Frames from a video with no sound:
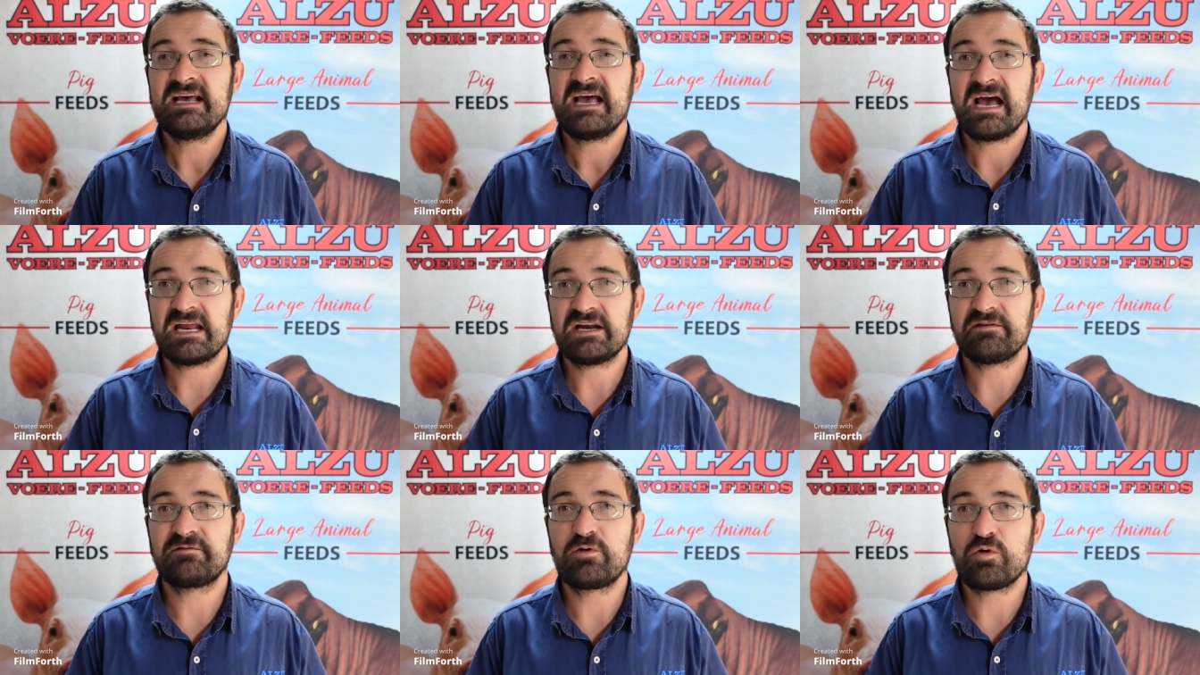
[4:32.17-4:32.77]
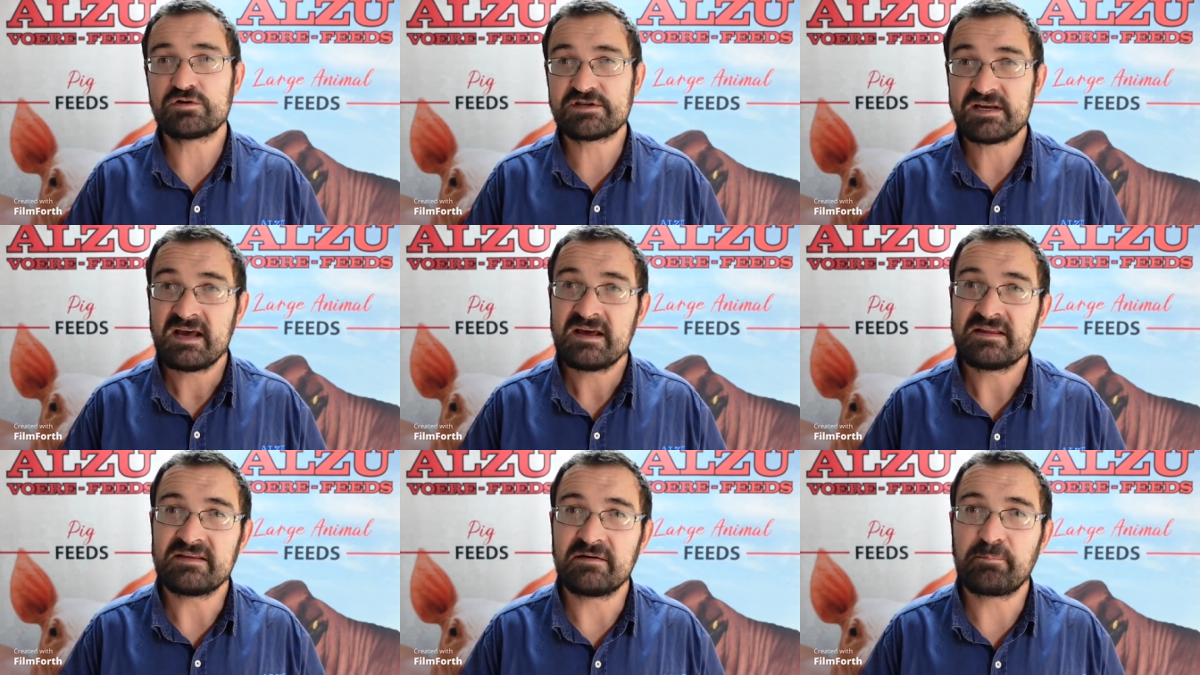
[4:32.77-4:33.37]
And of course,
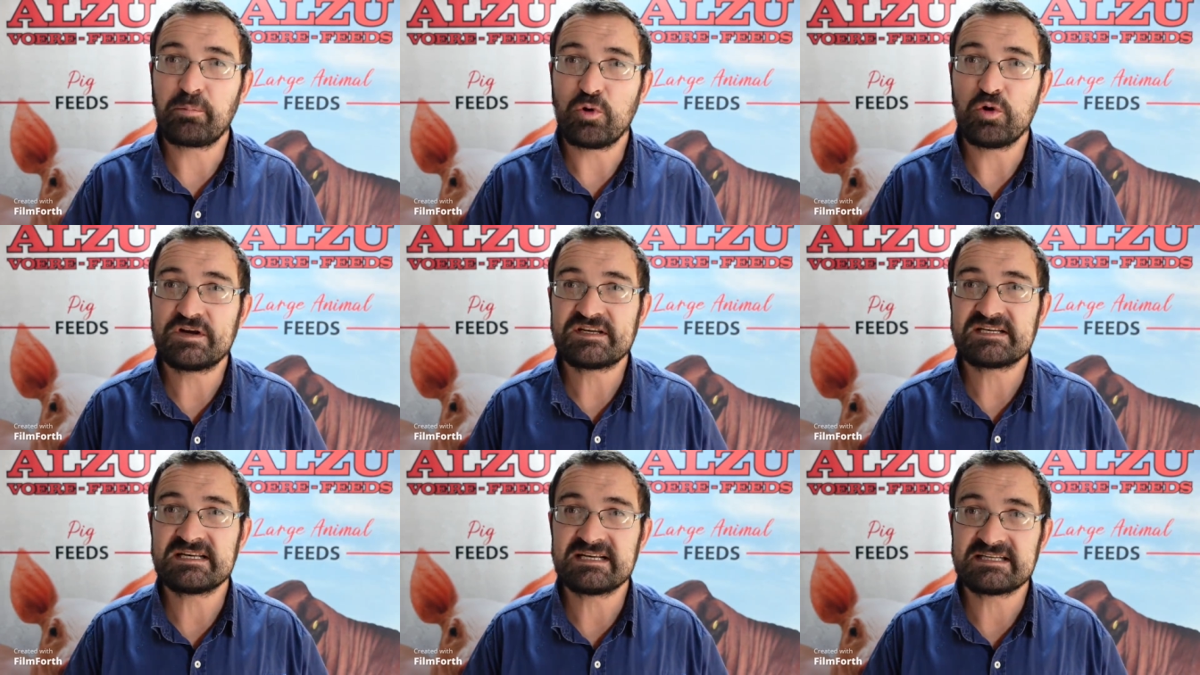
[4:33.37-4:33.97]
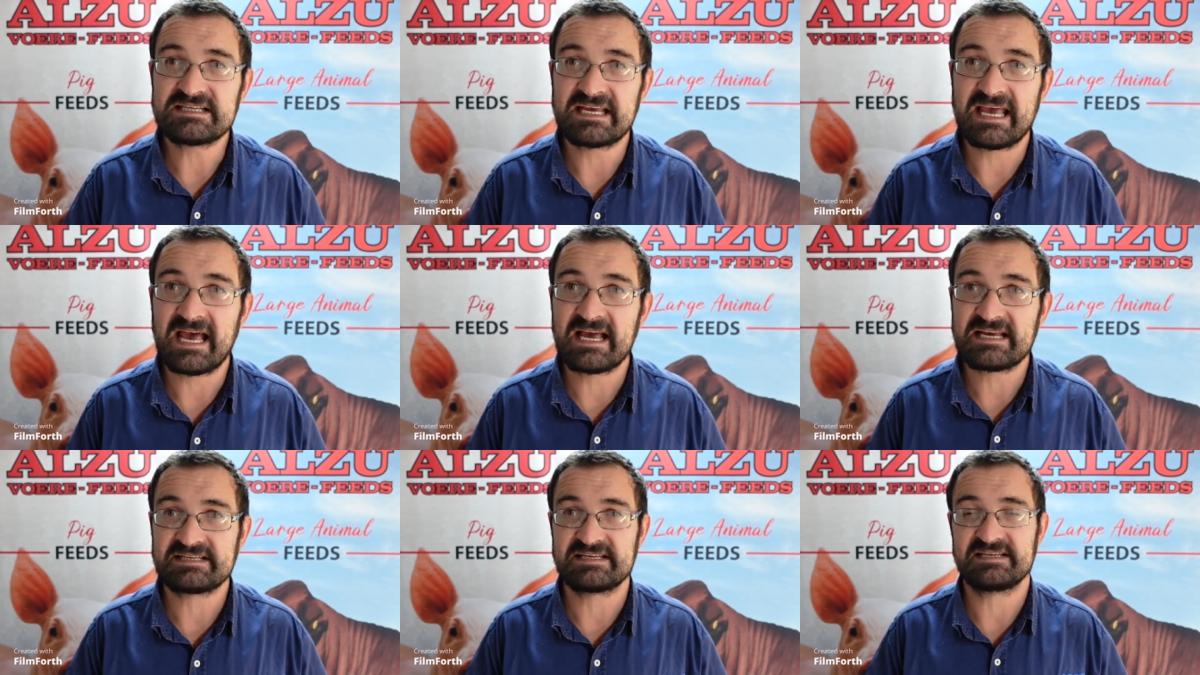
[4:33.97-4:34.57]
the poisonous
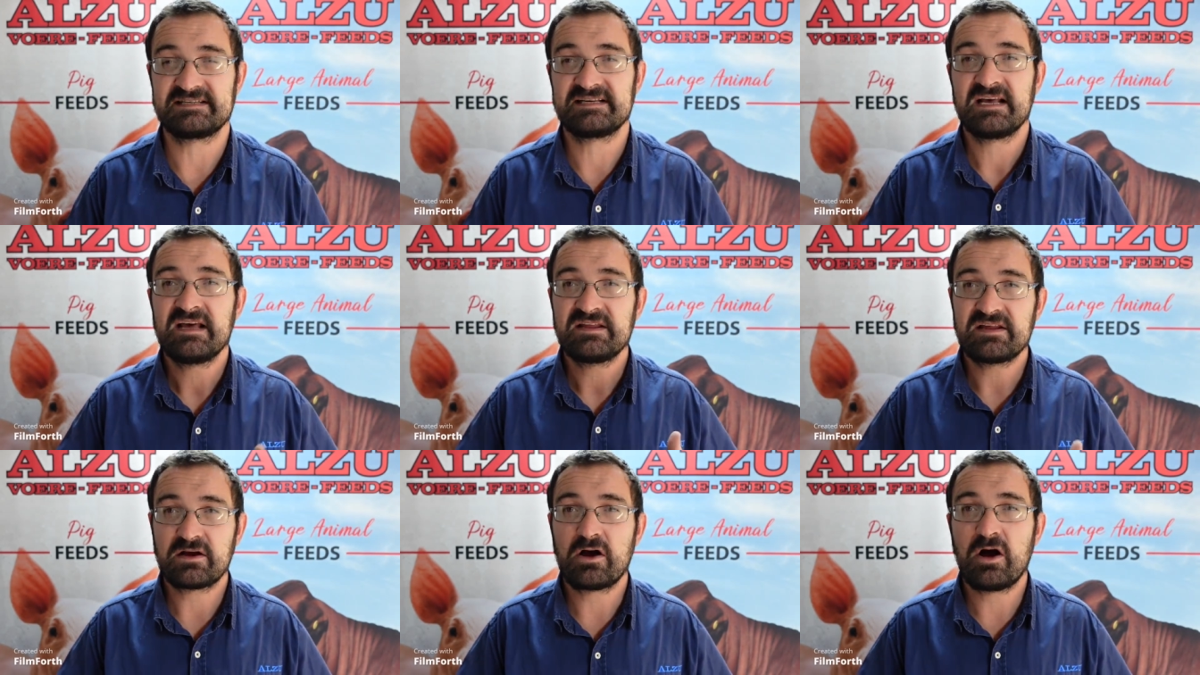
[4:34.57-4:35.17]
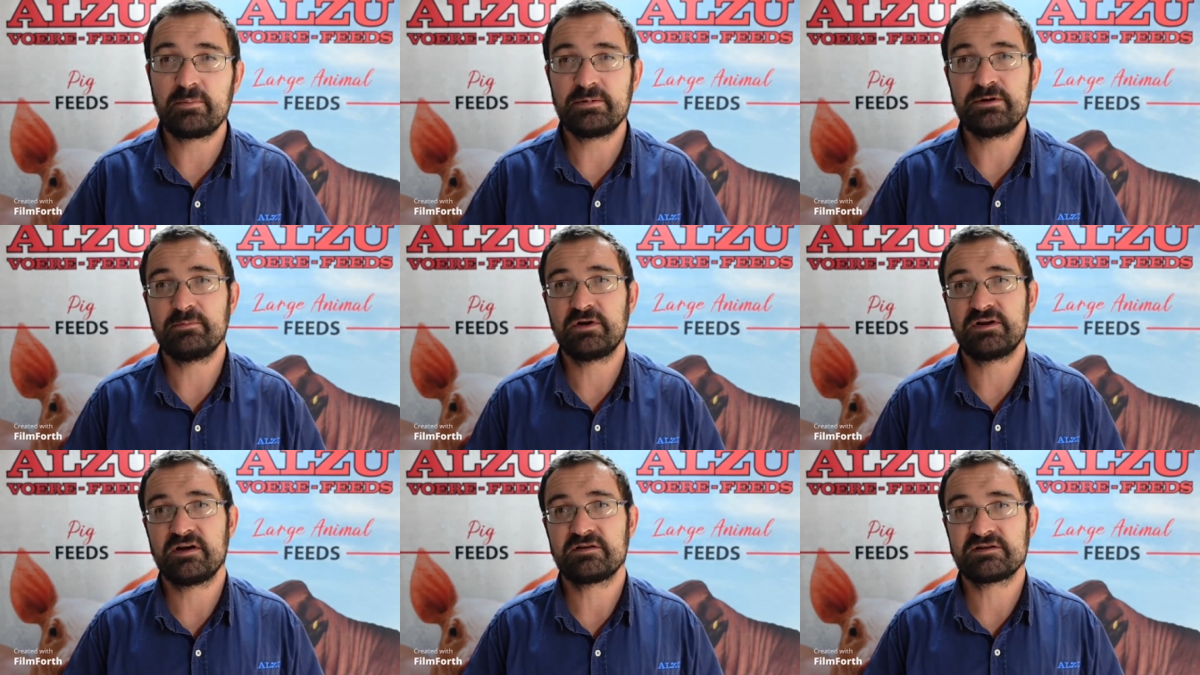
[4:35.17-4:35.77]
gases, the carbon
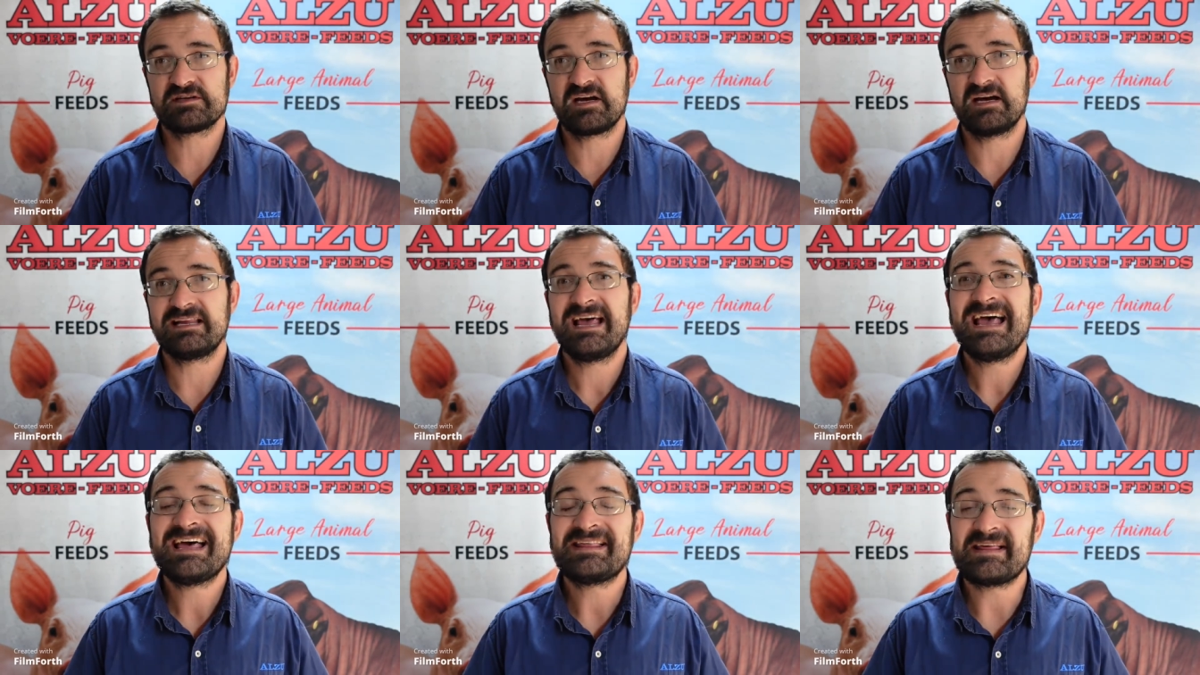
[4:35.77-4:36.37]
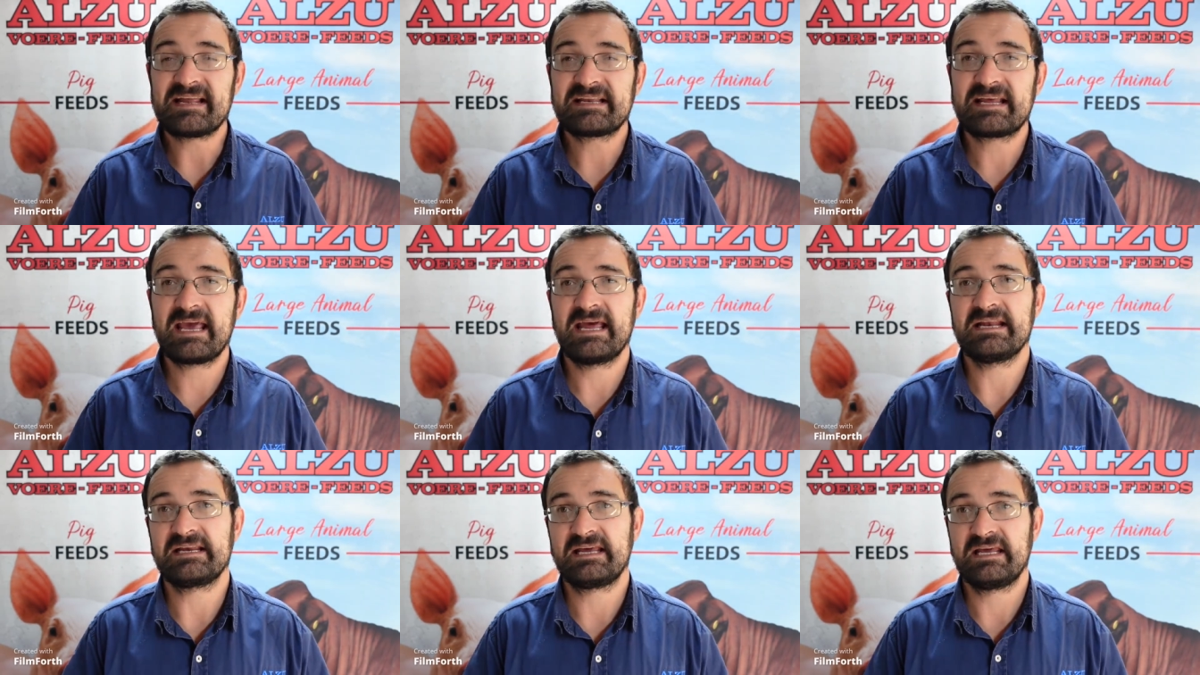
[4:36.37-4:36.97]
monoxide, that
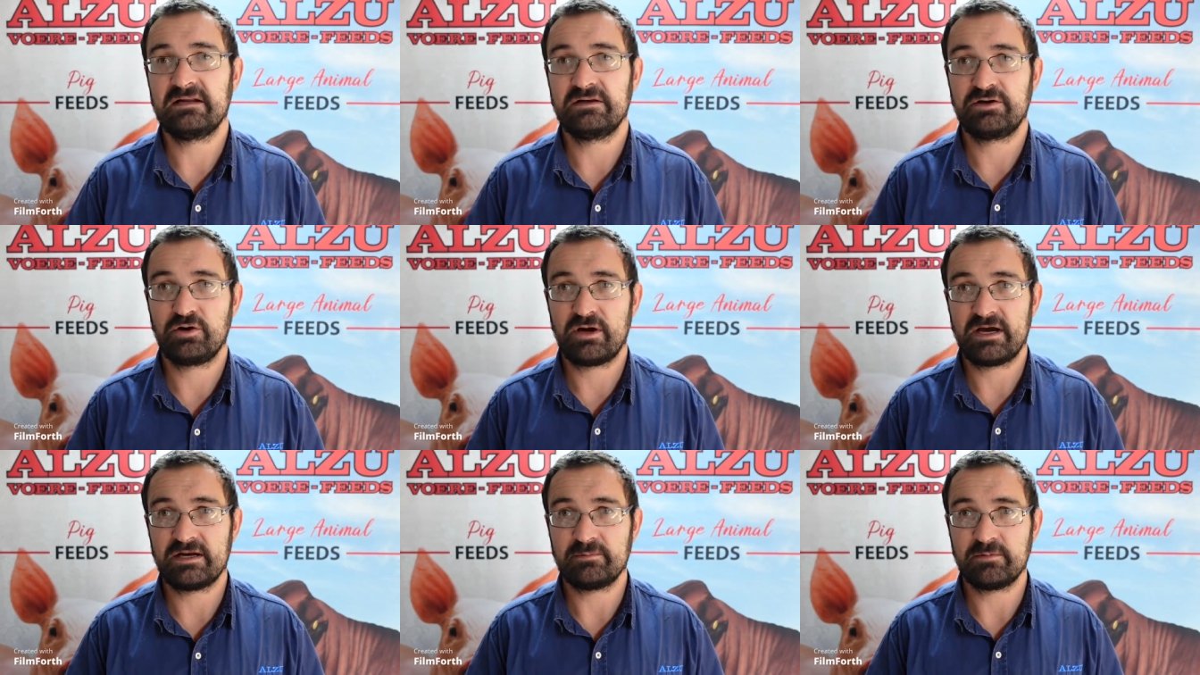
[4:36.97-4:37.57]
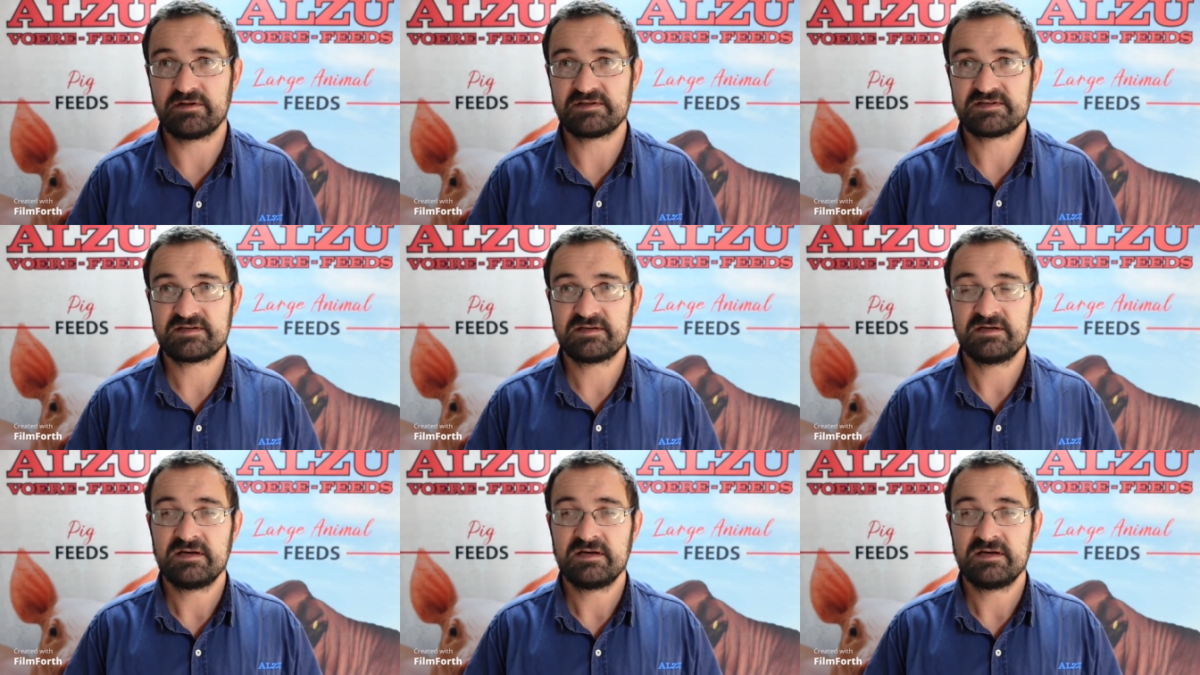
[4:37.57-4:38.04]
can kill your animals.